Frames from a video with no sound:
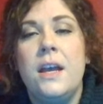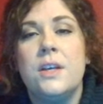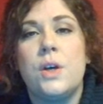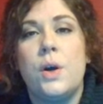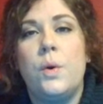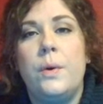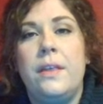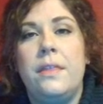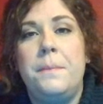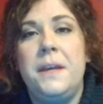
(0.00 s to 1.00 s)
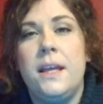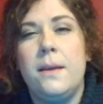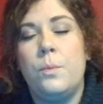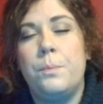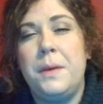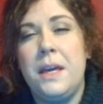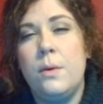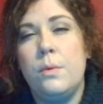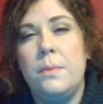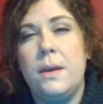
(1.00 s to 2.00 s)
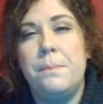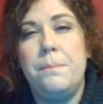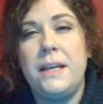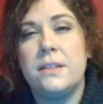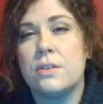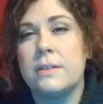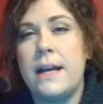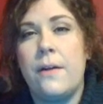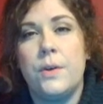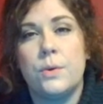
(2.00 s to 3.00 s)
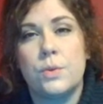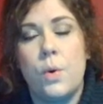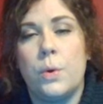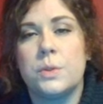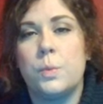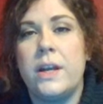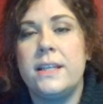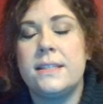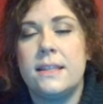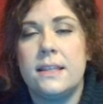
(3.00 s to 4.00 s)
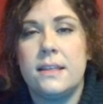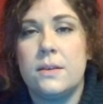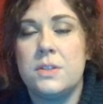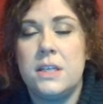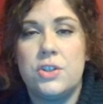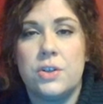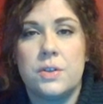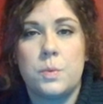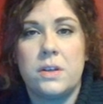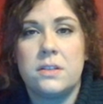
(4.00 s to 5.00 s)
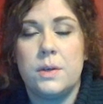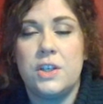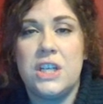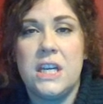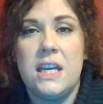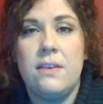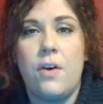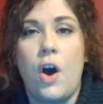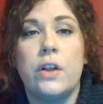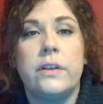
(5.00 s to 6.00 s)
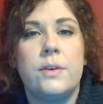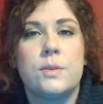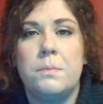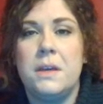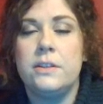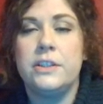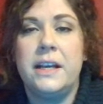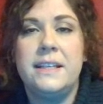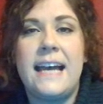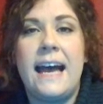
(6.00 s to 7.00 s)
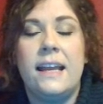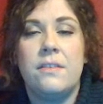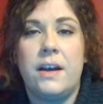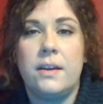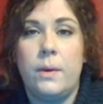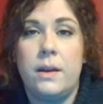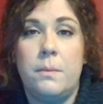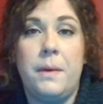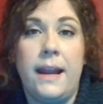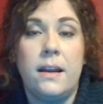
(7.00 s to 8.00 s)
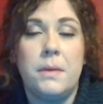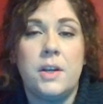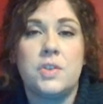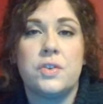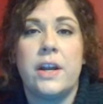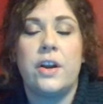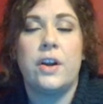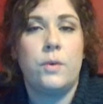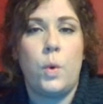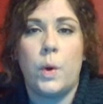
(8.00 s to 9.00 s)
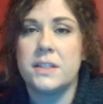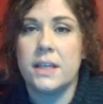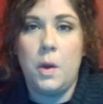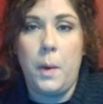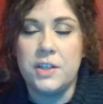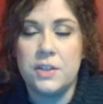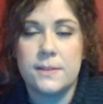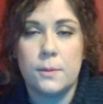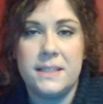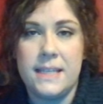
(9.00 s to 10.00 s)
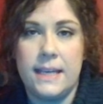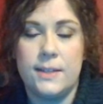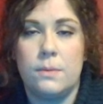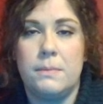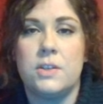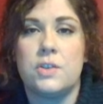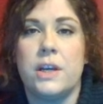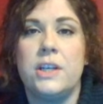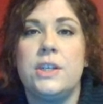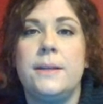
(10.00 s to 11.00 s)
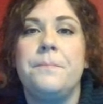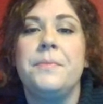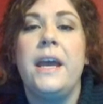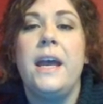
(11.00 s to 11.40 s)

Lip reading: So the PDP will be based around those goals. What is it that those teachers want to achieve? All of those will be looked at and evaluated by an administrator, and of course, any questions will be taken to administration.